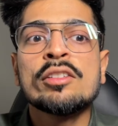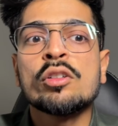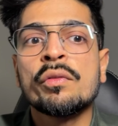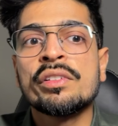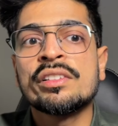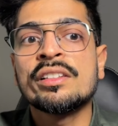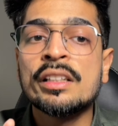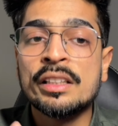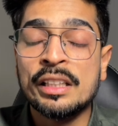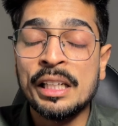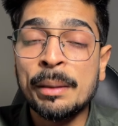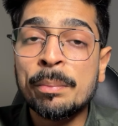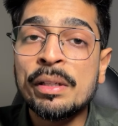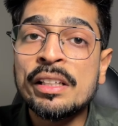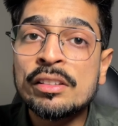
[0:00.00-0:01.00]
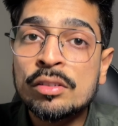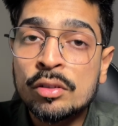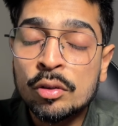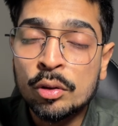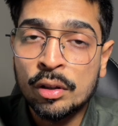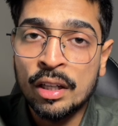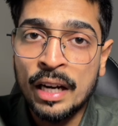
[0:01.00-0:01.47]
officers deeply
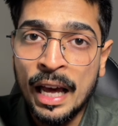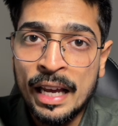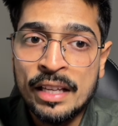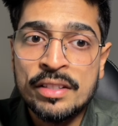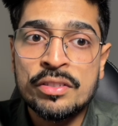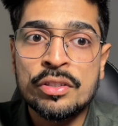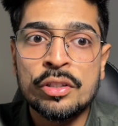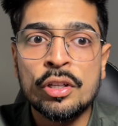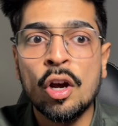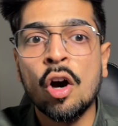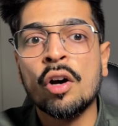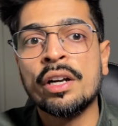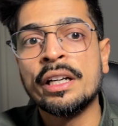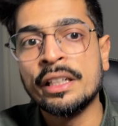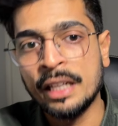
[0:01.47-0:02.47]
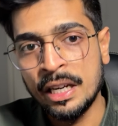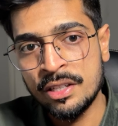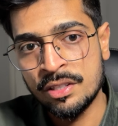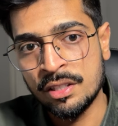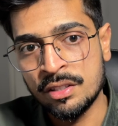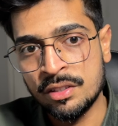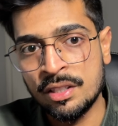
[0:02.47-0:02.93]
scrutinize your
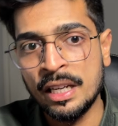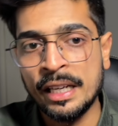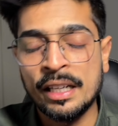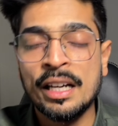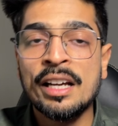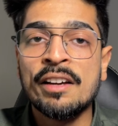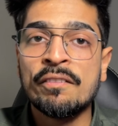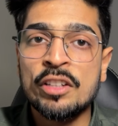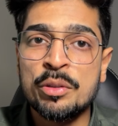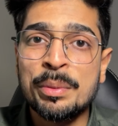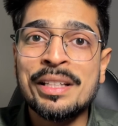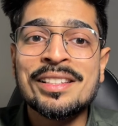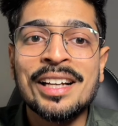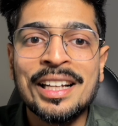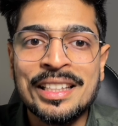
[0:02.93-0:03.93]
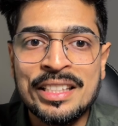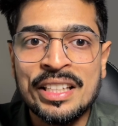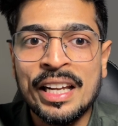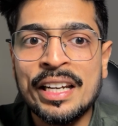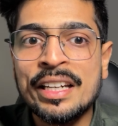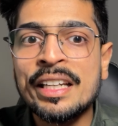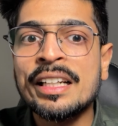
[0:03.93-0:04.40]
intentions, which means a
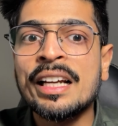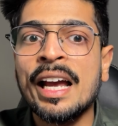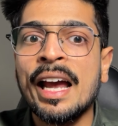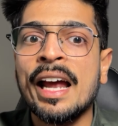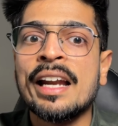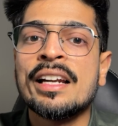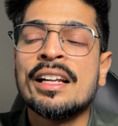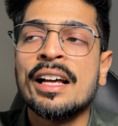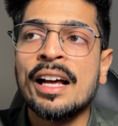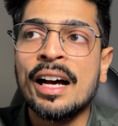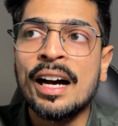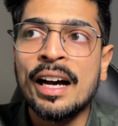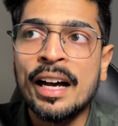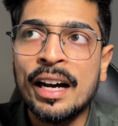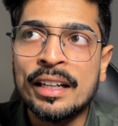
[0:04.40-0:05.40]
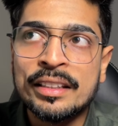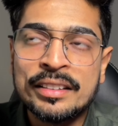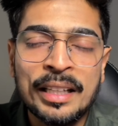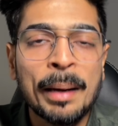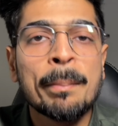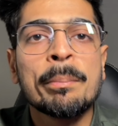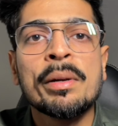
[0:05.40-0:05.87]
generic and a
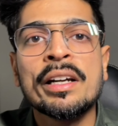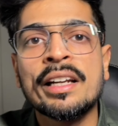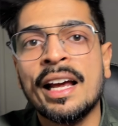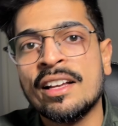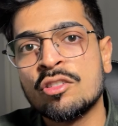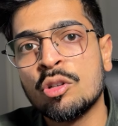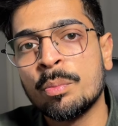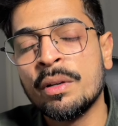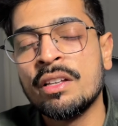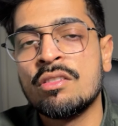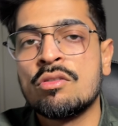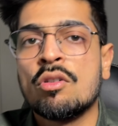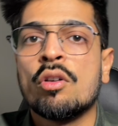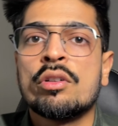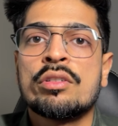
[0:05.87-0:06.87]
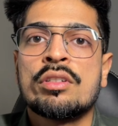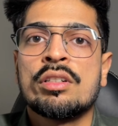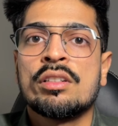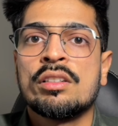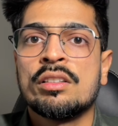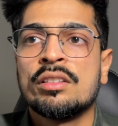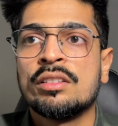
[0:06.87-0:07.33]
template SOP is not
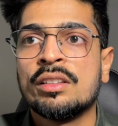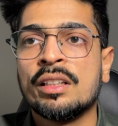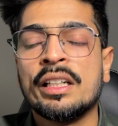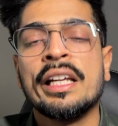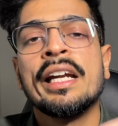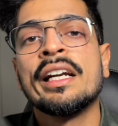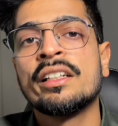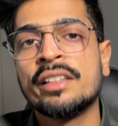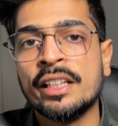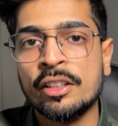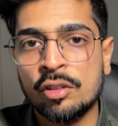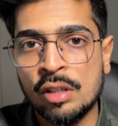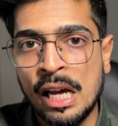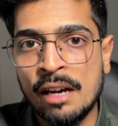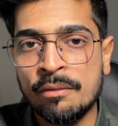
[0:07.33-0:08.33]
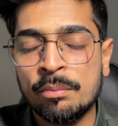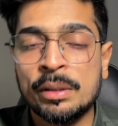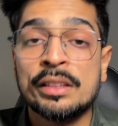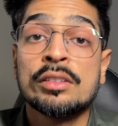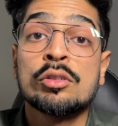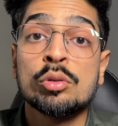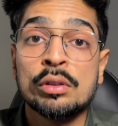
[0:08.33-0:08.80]
the great thing to have, but
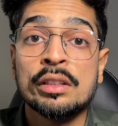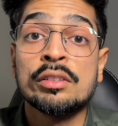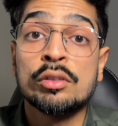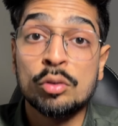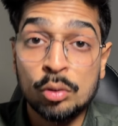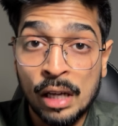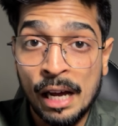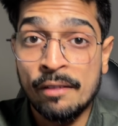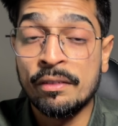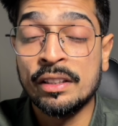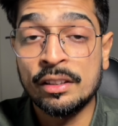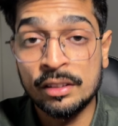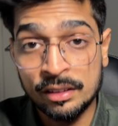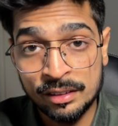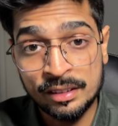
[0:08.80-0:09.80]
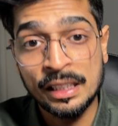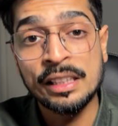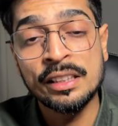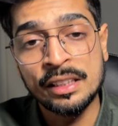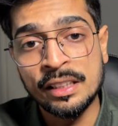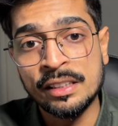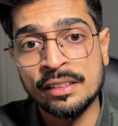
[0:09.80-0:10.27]
students do have it still
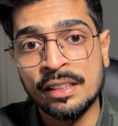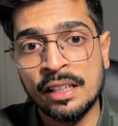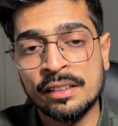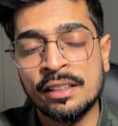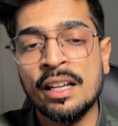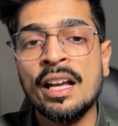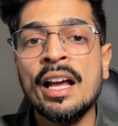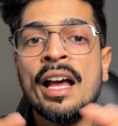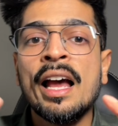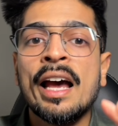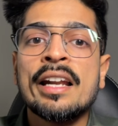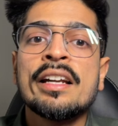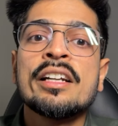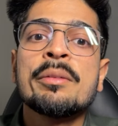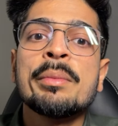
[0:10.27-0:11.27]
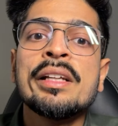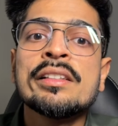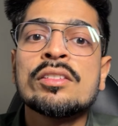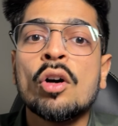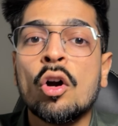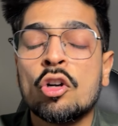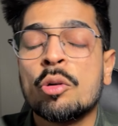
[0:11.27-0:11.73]
these days, and it means
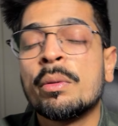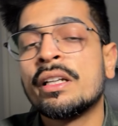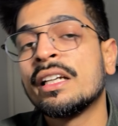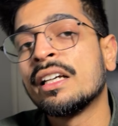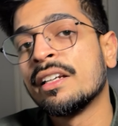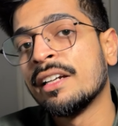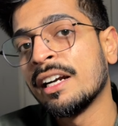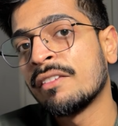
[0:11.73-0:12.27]
automatic red